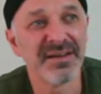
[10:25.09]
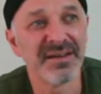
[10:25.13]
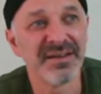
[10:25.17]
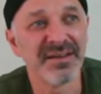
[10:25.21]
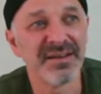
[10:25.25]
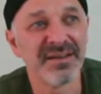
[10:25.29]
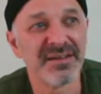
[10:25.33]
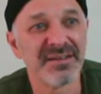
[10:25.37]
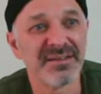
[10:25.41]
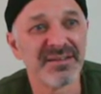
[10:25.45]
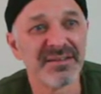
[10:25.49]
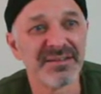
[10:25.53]

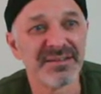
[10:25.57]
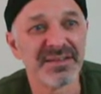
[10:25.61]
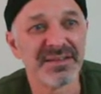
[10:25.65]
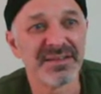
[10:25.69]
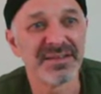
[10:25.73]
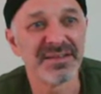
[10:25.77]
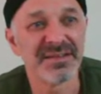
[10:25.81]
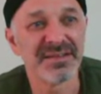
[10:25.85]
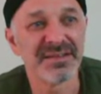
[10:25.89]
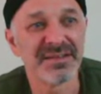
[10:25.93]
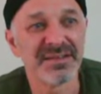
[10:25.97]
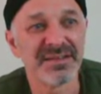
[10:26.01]
And
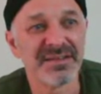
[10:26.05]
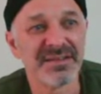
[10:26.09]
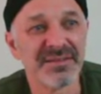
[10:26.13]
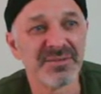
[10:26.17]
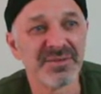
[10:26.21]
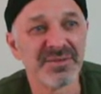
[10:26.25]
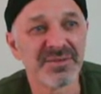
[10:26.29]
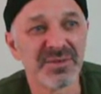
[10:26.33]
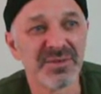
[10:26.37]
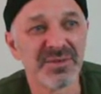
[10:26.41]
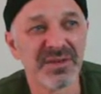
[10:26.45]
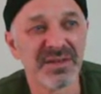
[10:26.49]
it
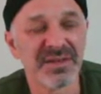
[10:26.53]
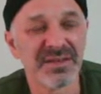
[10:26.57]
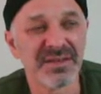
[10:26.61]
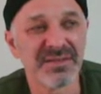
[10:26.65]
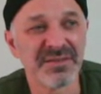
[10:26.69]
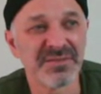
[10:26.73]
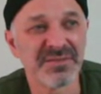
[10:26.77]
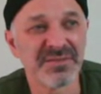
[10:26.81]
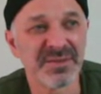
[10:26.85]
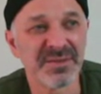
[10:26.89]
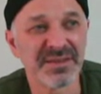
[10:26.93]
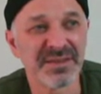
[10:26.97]
was
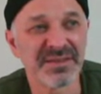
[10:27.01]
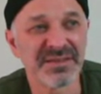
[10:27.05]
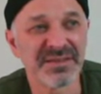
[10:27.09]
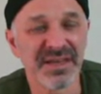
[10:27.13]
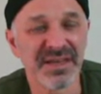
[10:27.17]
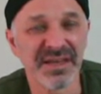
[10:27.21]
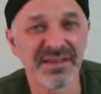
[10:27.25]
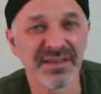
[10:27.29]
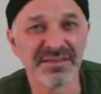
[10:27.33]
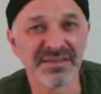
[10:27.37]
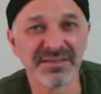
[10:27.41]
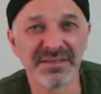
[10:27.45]
quite
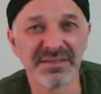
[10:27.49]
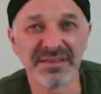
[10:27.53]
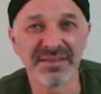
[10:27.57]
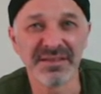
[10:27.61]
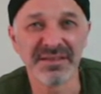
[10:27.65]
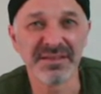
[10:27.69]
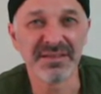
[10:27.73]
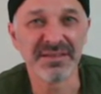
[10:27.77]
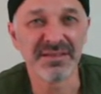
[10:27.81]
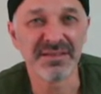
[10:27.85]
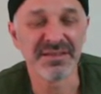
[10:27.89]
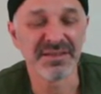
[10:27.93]
sad to
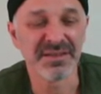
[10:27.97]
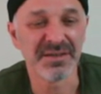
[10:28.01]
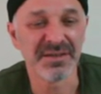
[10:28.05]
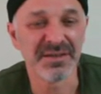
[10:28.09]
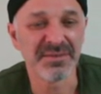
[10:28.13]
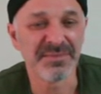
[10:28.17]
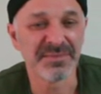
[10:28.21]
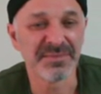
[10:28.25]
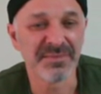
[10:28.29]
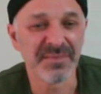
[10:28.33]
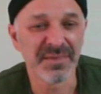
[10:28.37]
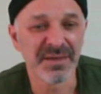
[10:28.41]
see.
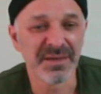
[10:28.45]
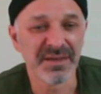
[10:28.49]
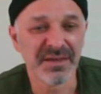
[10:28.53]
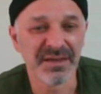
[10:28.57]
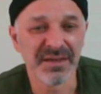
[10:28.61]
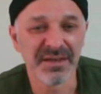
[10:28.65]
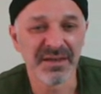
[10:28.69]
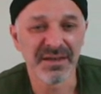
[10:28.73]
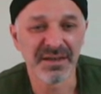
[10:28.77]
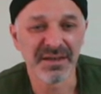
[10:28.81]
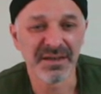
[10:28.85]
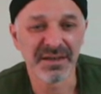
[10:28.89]

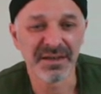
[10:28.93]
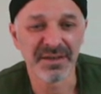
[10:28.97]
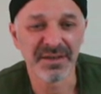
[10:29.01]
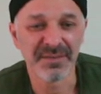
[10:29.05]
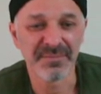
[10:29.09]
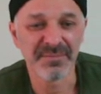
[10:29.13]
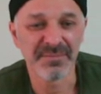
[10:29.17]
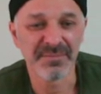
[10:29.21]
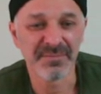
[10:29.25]
Um,